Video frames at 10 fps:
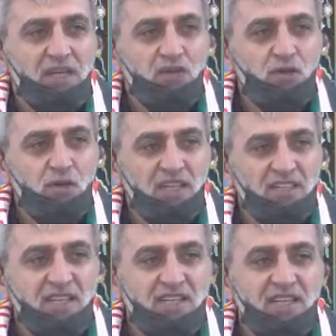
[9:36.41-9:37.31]
Rasulullah
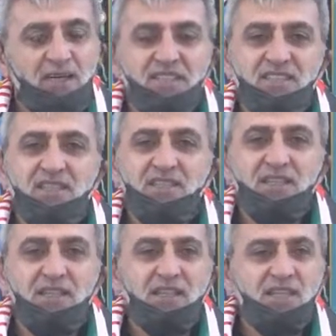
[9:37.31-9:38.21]
sallallahu
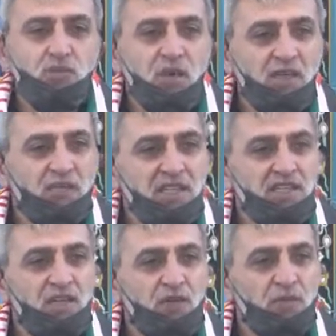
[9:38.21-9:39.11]
said, there is one of the
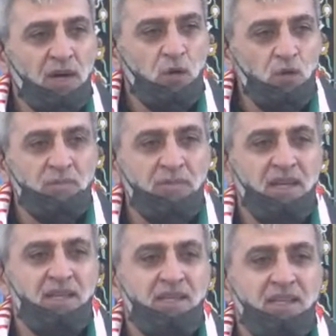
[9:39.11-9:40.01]
day of my
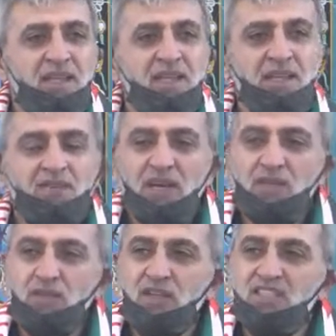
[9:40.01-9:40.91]
ummah, they're going to
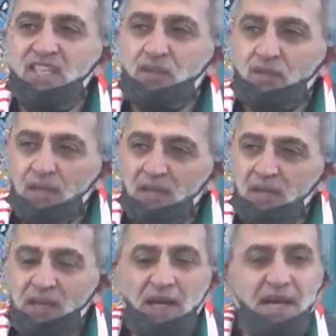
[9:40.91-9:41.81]
fight for the sake of
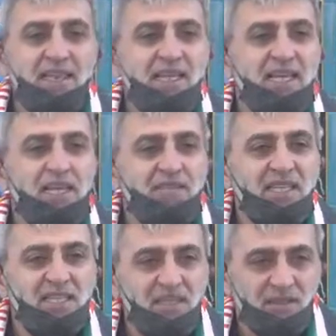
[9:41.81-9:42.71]
Allah and they're going to
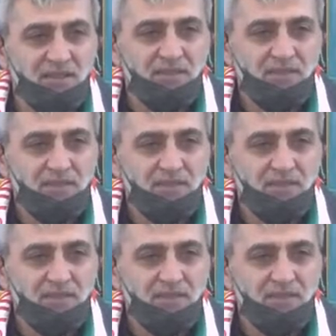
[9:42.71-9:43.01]
be killed.